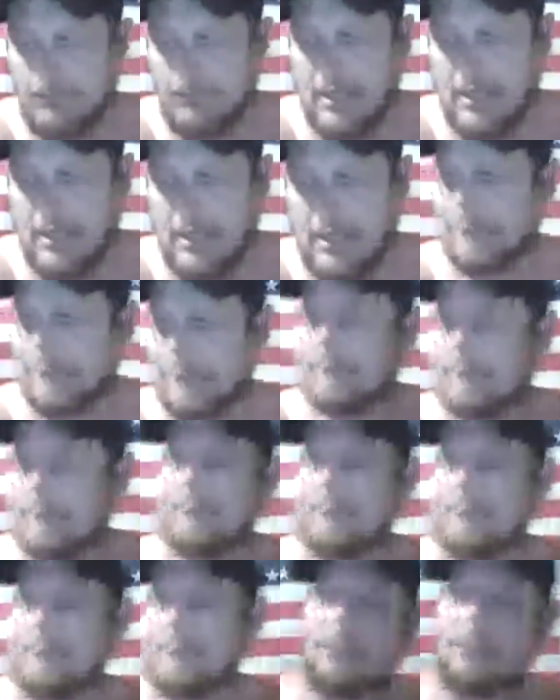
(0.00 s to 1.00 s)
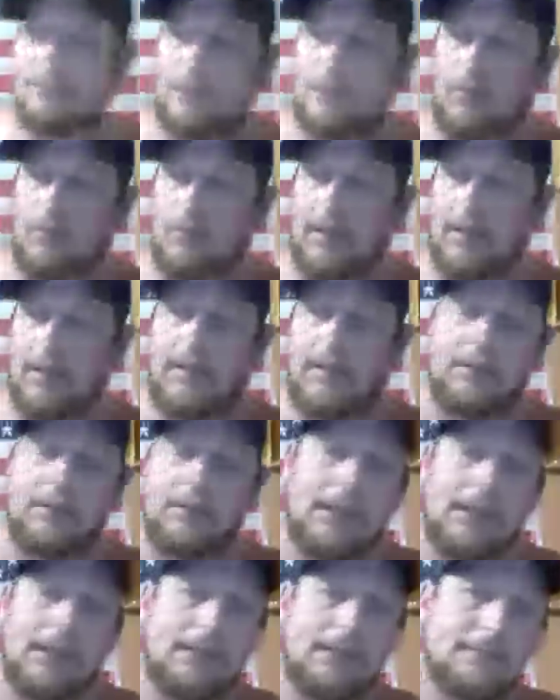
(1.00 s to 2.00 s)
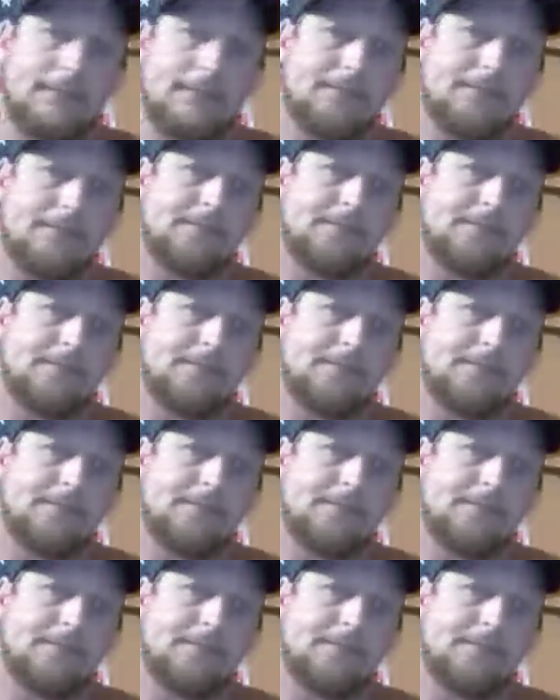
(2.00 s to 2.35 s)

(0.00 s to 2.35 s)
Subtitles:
No, don't think so.